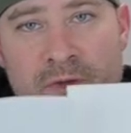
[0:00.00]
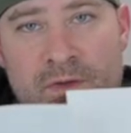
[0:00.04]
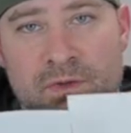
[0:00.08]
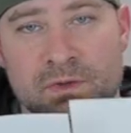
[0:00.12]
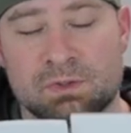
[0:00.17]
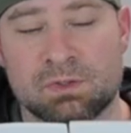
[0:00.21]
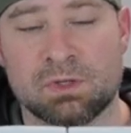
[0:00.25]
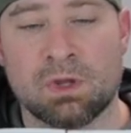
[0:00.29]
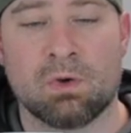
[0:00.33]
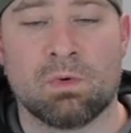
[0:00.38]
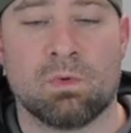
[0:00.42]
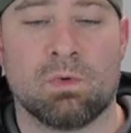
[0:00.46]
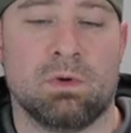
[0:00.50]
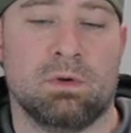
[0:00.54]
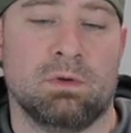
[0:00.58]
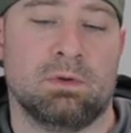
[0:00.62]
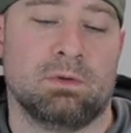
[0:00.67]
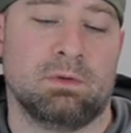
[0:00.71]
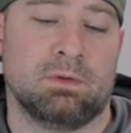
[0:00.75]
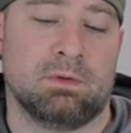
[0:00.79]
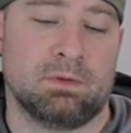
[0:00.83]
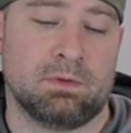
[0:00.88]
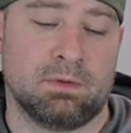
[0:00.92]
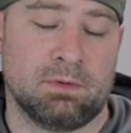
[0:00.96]
So
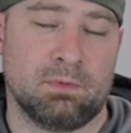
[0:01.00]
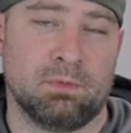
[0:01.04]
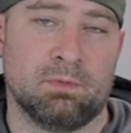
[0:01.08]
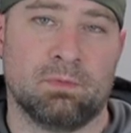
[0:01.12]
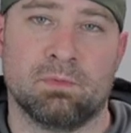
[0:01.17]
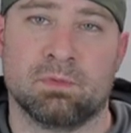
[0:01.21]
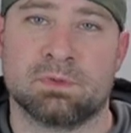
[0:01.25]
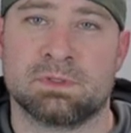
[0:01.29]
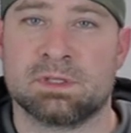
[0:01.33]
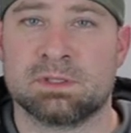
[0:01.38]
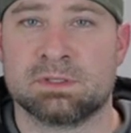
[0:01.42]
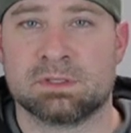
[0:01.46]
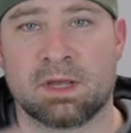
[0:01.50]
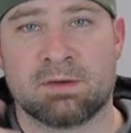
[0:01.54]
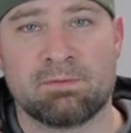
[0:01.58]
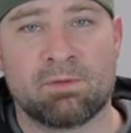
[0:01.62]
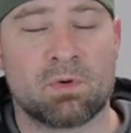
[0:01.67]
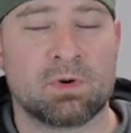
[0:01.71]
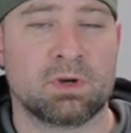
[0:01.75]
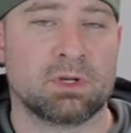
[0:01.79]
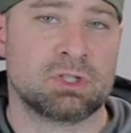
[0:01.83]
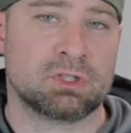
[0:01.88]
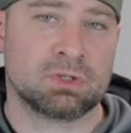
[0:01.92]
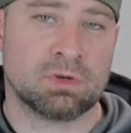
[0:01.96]
since I've
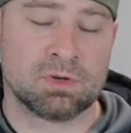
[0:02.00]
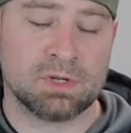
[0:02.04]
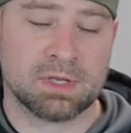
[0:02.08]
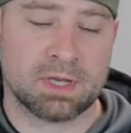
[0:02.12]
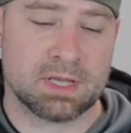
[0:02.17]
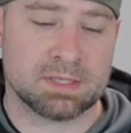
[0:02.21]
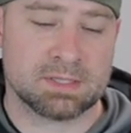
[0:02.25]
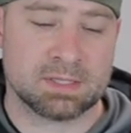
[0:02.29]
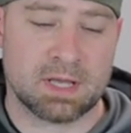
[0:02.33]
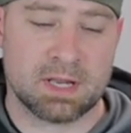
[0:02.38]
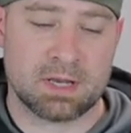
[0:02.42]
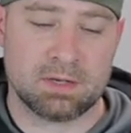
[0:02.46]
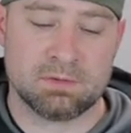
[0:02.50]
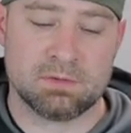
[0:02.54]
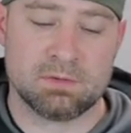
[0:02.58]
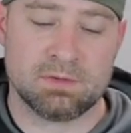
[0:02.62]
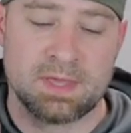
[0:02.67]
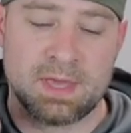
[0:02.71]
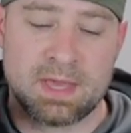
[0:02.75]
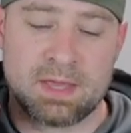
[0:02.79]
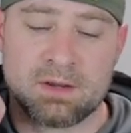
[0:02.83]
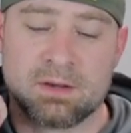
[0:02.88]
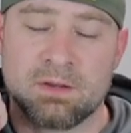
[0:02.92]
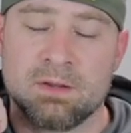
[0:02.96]
already shown you guys how to do
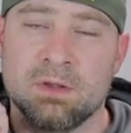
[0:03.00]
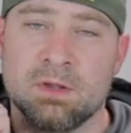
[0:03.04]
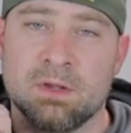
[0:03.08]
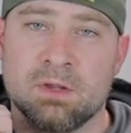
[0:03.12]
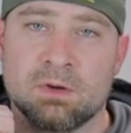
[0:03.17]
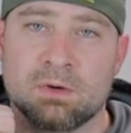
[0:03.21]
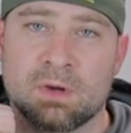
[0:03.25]
that